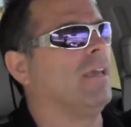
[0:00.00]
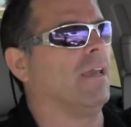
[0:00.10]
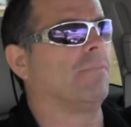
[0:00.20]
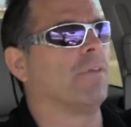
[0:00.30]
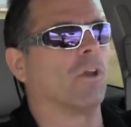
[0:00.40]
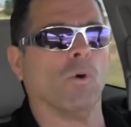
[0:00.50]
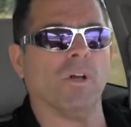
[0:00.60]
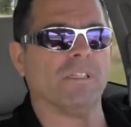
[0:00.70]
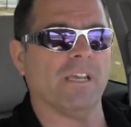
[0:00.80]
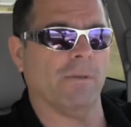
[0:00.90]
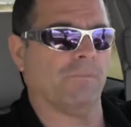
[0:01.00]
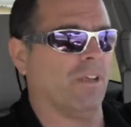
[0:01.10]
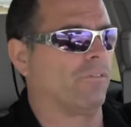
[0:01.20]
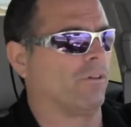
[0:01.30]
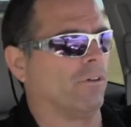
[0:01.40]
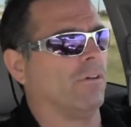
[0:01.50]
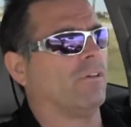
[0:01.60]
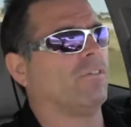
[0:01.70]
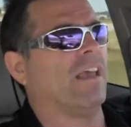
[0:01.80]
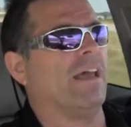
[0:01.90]
If the coolant temp sensor
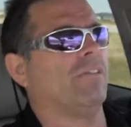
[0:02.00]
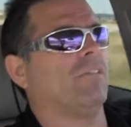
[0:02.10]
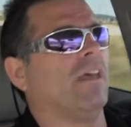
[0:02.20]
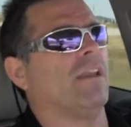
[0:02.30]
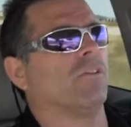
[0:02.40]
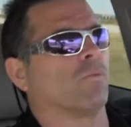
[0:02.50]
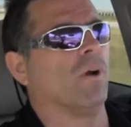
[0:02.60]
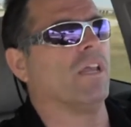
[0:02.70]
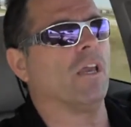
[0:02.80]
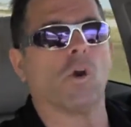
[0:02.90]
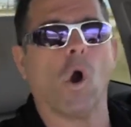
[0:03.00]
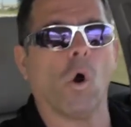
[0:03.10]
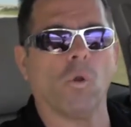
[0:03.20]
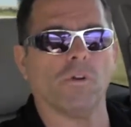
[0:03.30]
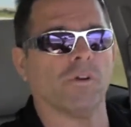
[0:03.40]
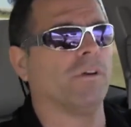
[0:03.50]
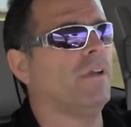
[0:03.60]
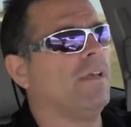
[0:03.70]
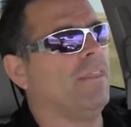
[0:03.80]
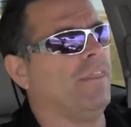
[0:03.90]
says that it's running colder
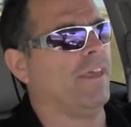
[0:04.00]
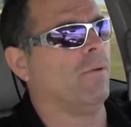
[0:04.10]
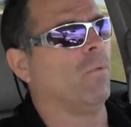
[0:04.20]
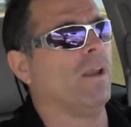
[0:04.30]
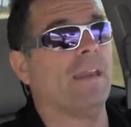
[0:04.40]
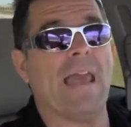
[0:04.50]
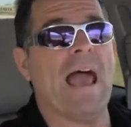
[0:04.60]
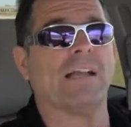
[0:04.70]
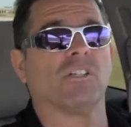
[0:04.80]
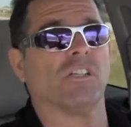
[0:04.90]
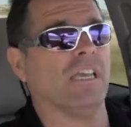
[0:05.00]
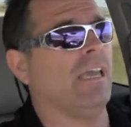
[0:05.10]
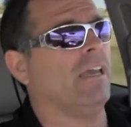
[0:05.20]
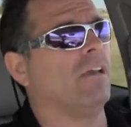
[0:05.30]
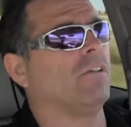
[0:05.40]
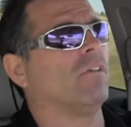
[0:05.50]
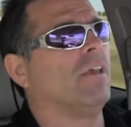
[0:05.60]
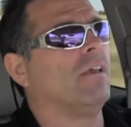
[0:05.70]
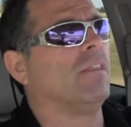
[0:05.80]
than what it actually is,